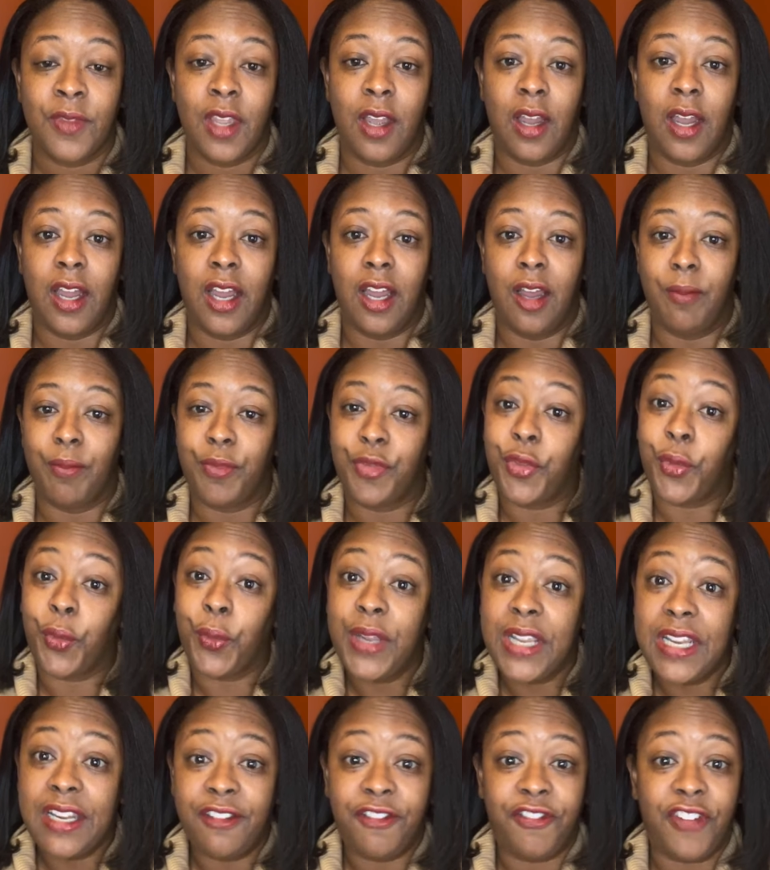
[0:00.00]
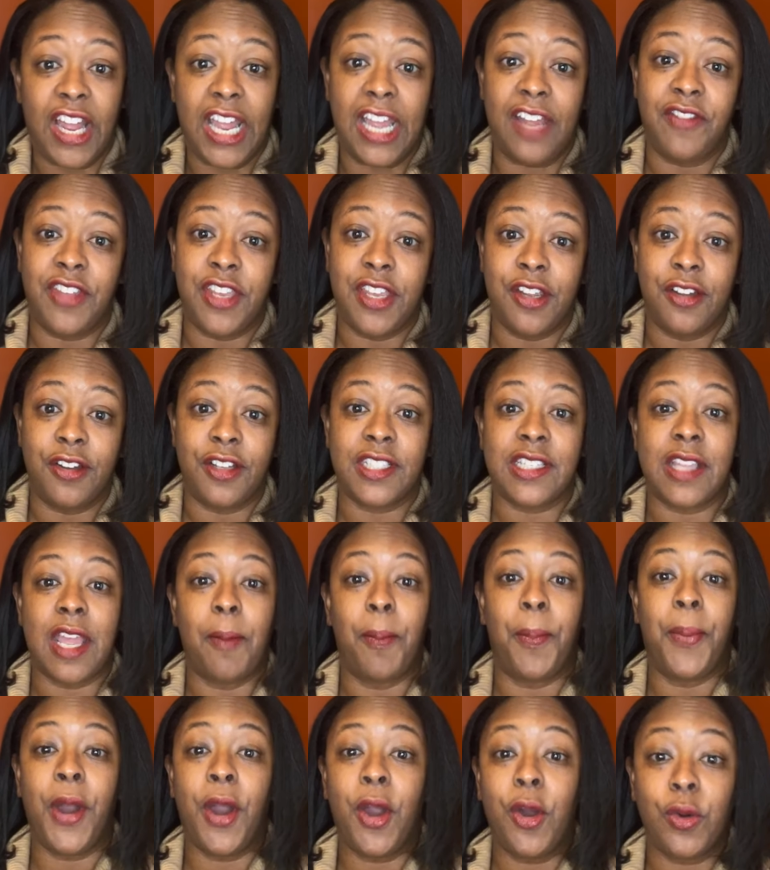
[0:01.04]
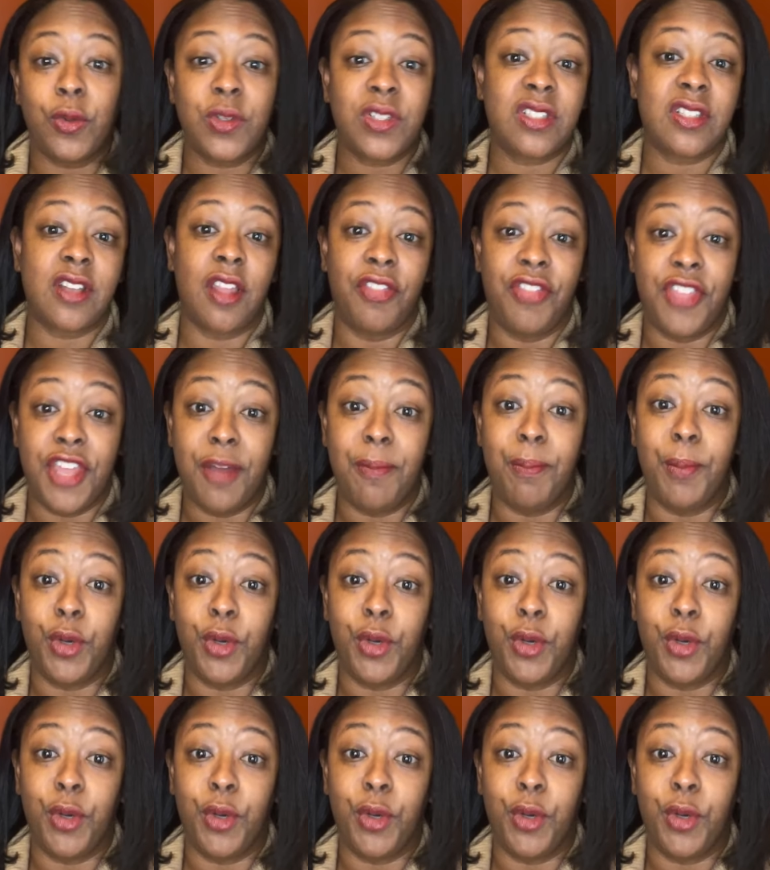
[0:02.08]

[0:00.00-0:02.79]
3 to 5 years post them